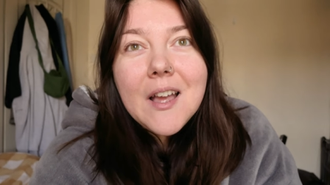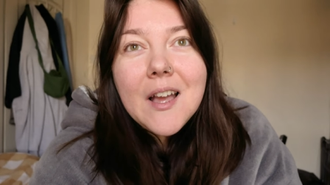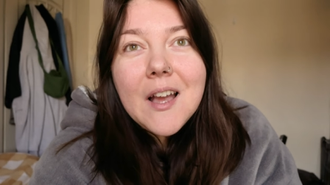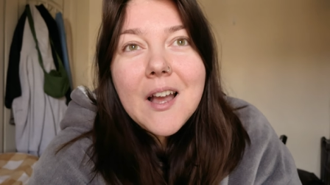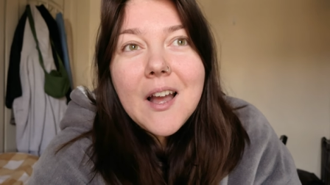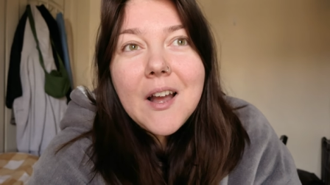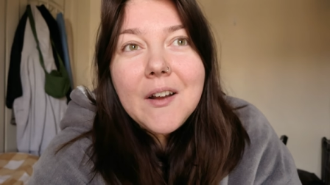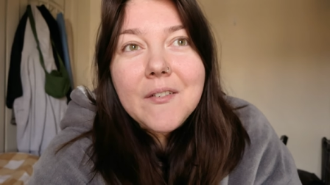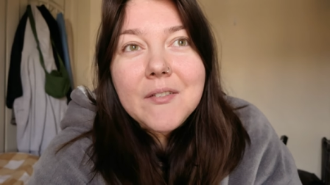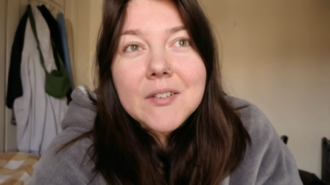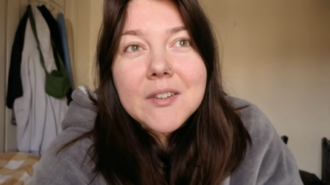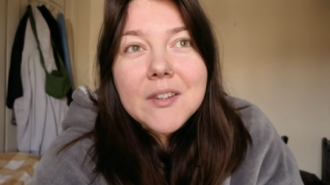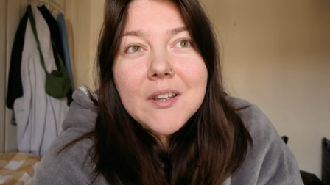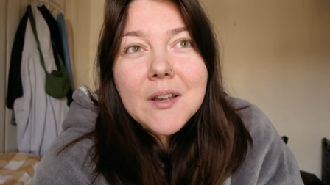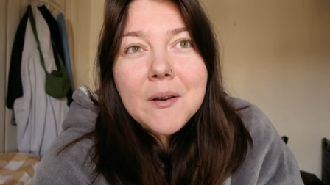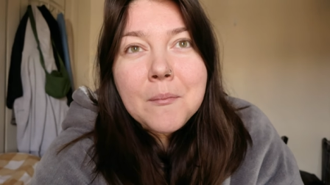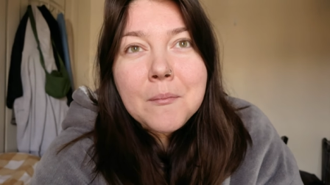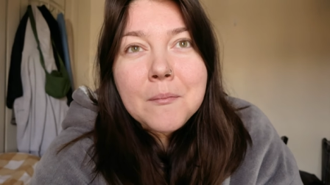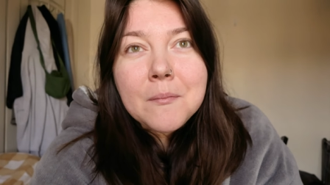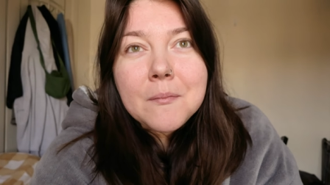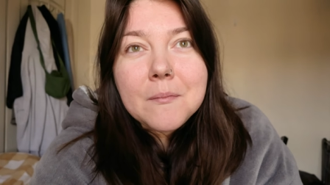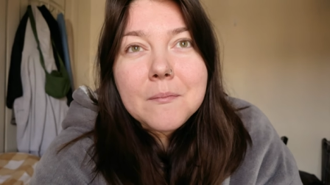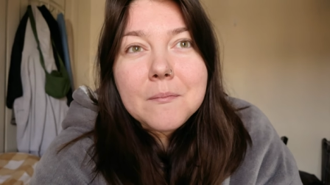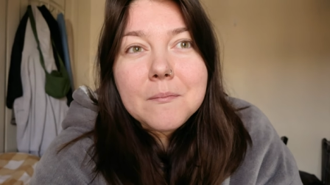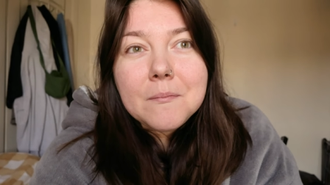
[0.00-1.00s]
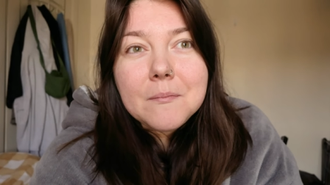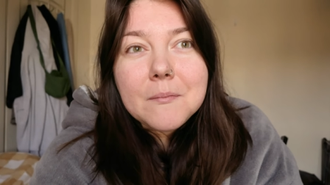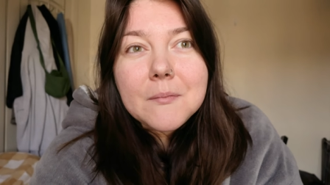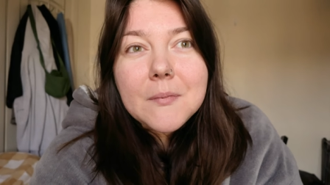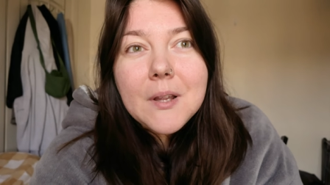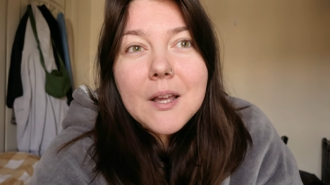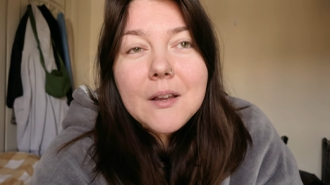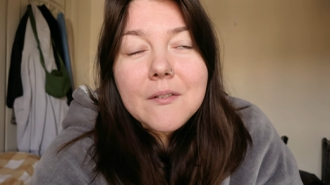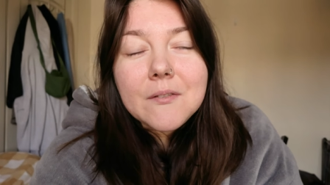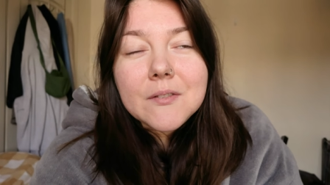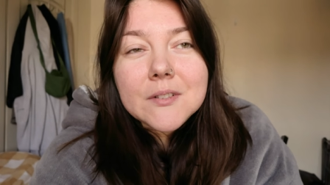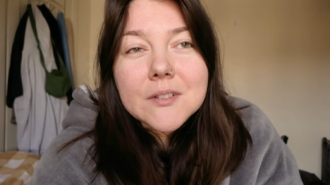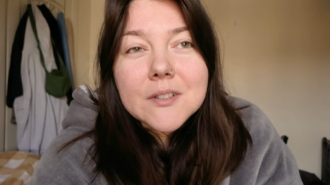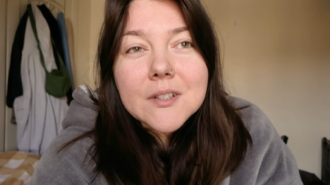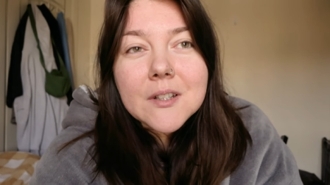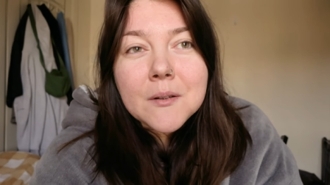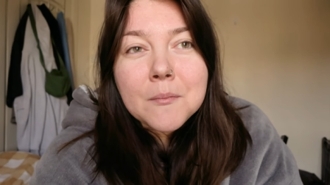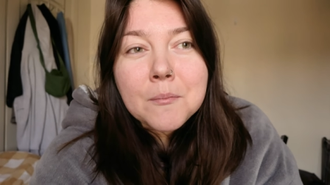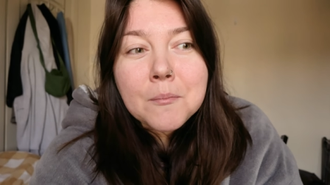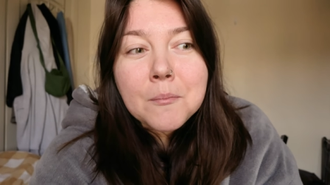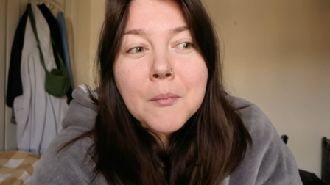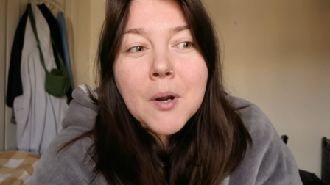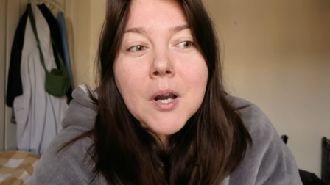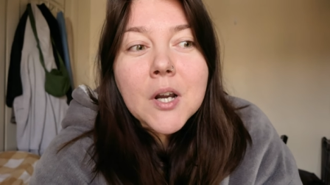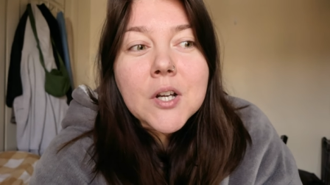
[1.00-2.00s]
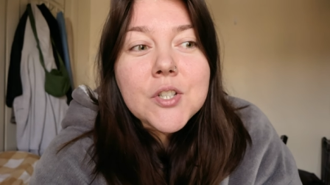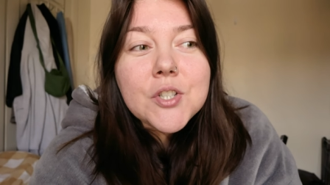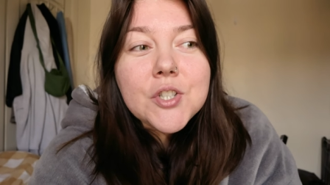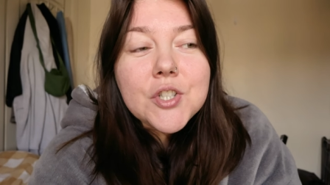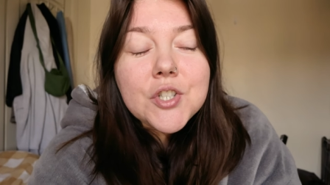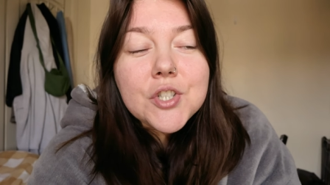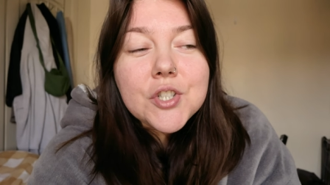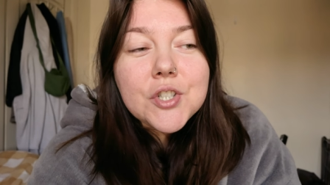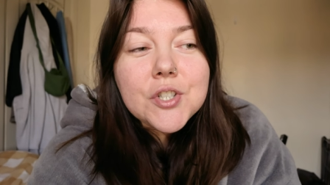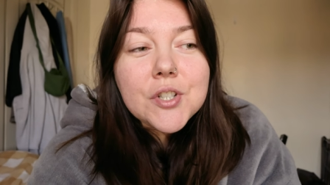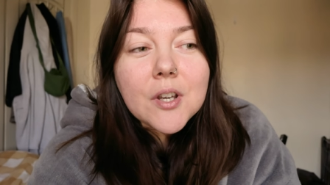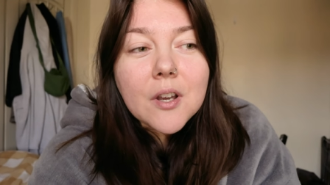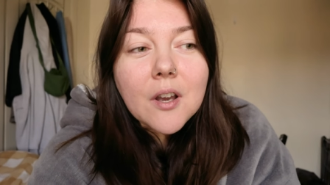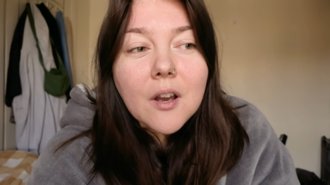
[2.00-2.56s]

haven't done haven't done much.